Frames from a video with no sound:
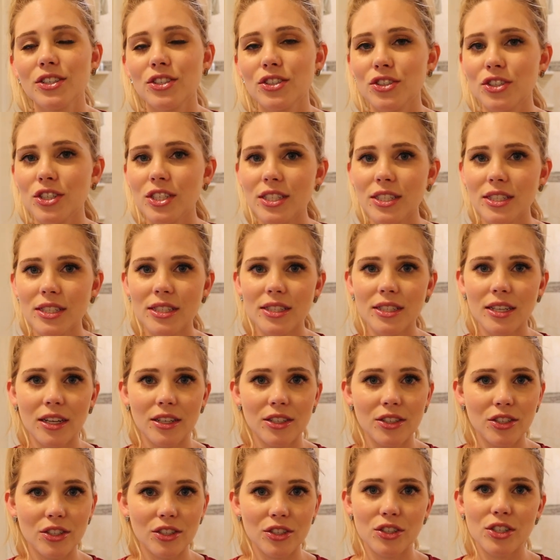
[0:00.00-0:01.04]
she's
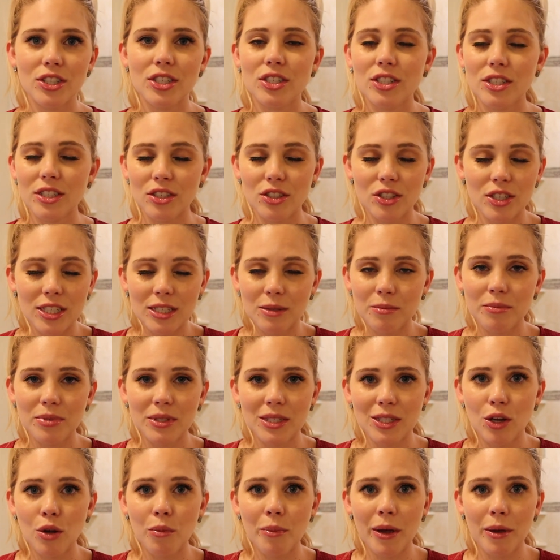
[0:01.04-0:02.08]
such, she's she's
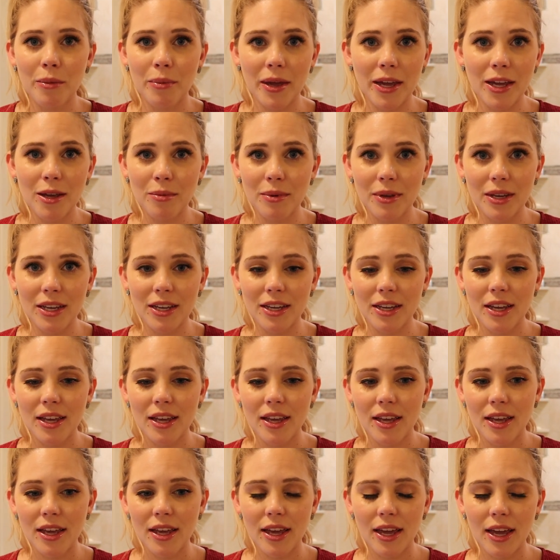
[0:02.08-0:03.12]
still my baby.
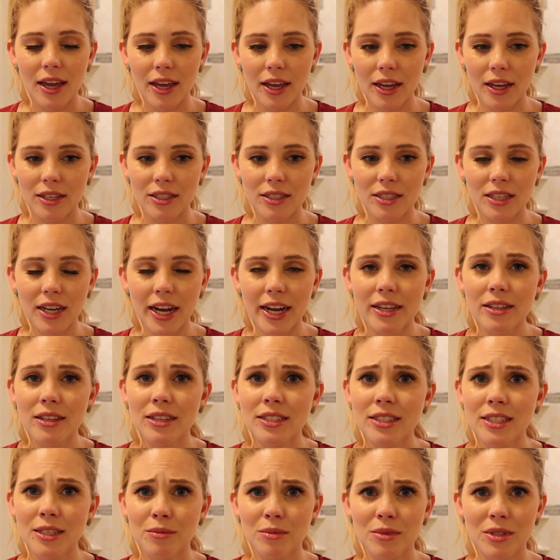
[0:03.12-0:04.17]
And
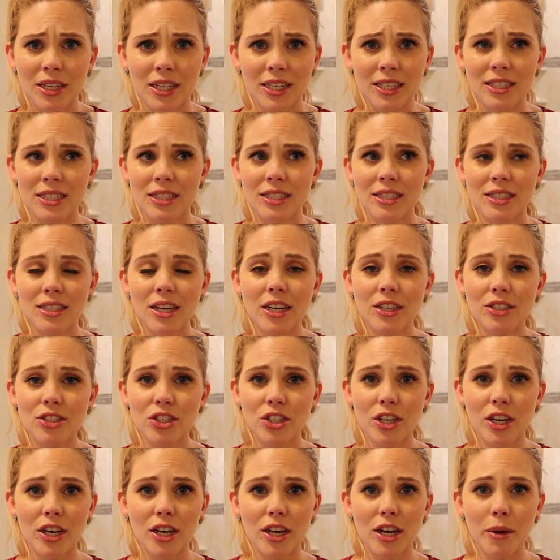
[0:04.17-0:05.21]
Skyla seems like
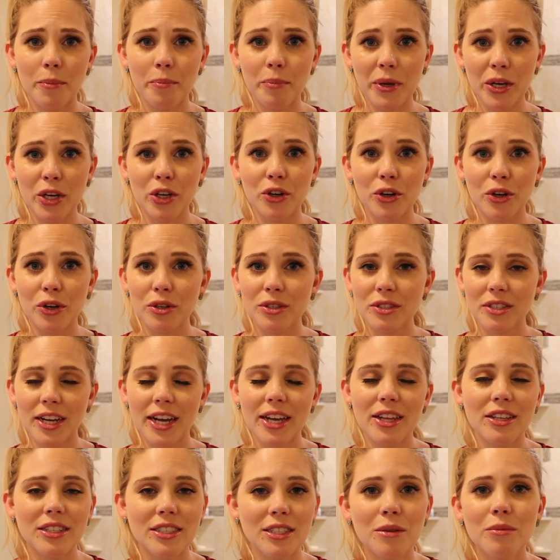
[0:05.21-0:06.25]
such a big girl.
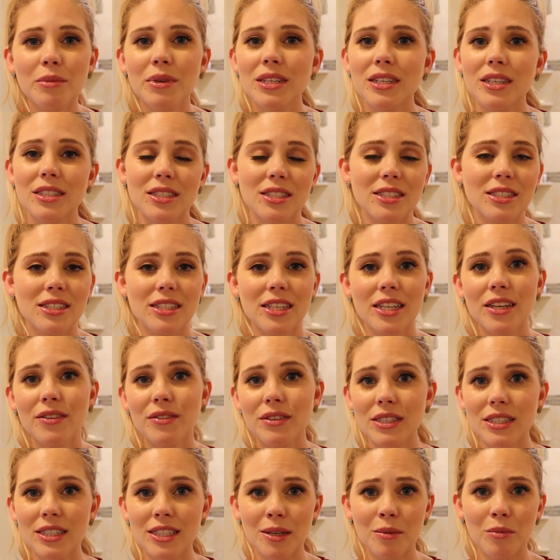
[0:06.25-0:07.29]
Skyla to me doesn't
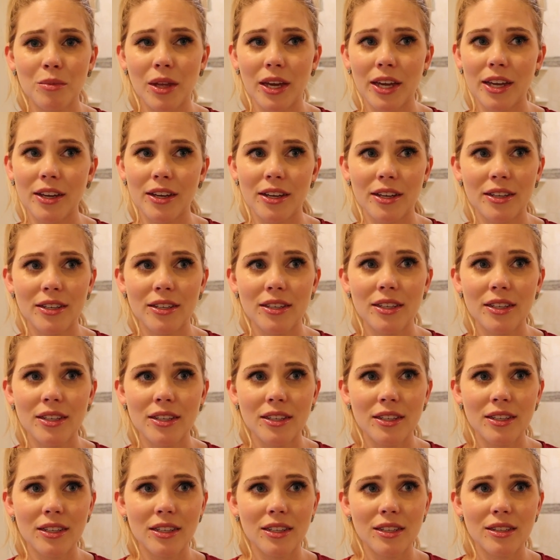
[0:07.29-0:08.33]
even seem like a
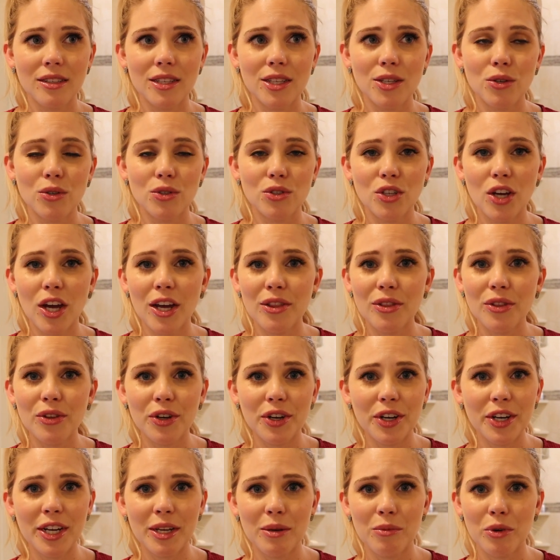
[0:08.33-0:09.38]
little
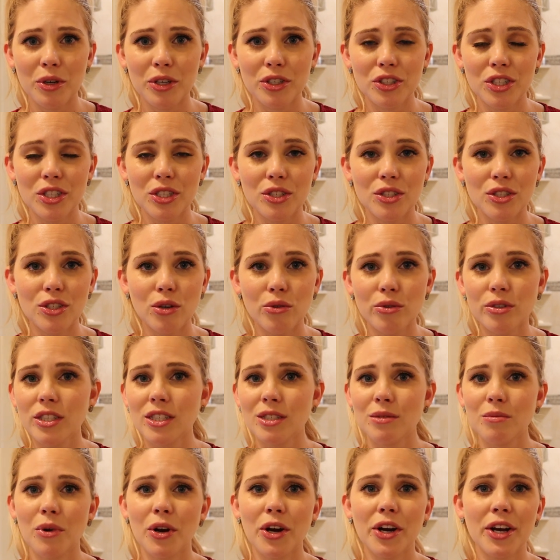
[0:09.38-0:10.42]
toddler anymore. She's so
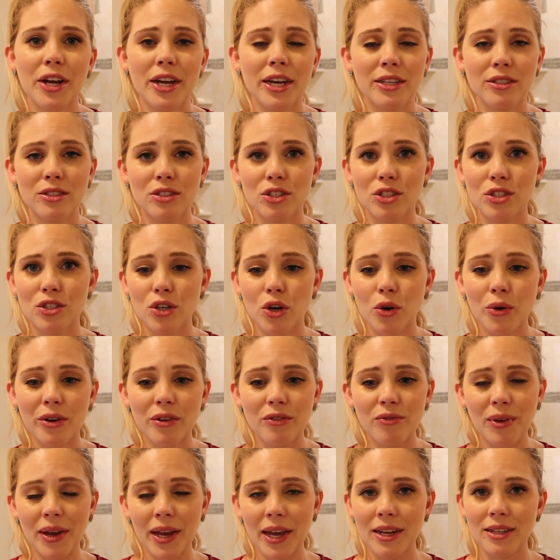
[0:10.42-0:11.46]
smart and so
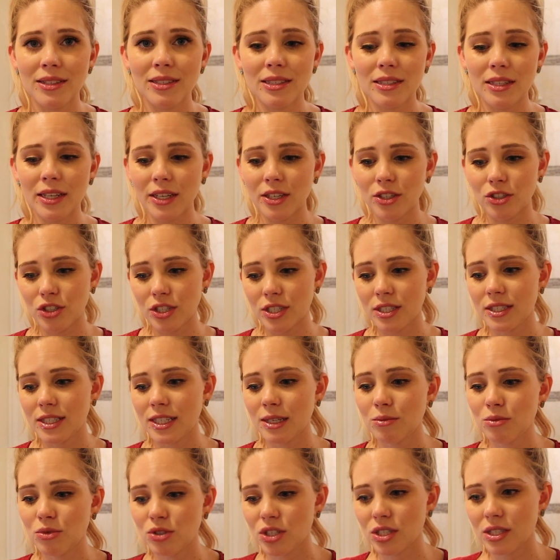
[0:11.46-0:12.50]
advanced, like she
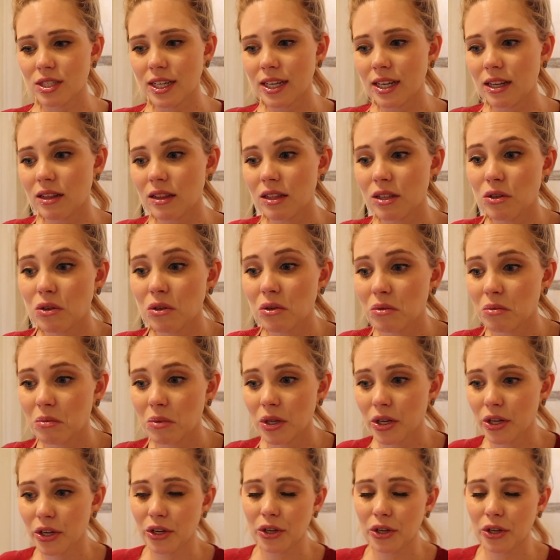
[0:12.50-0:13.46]
seems just like a little